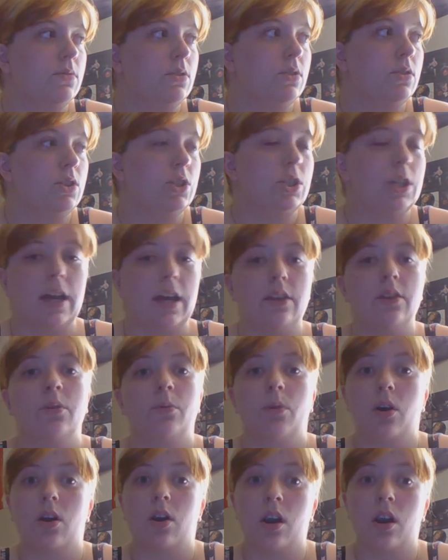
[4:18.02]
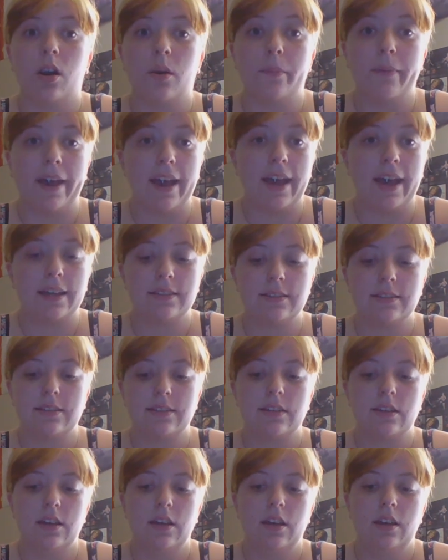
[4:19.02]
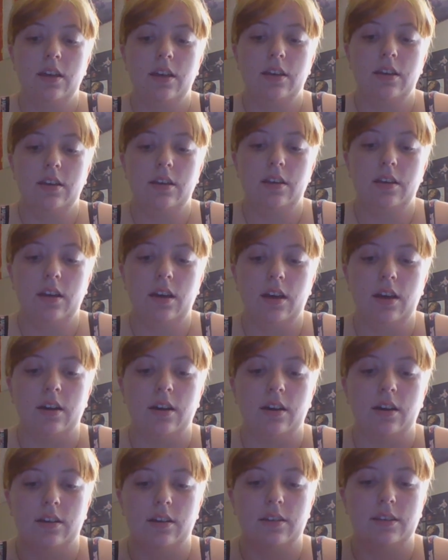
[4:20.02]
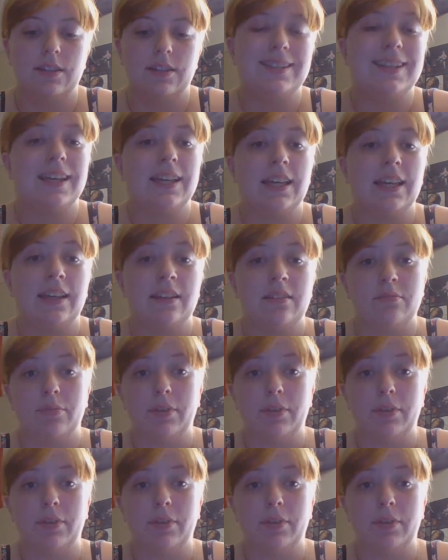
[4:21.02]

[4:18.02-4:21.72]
Chat Noir mask, the Tiki and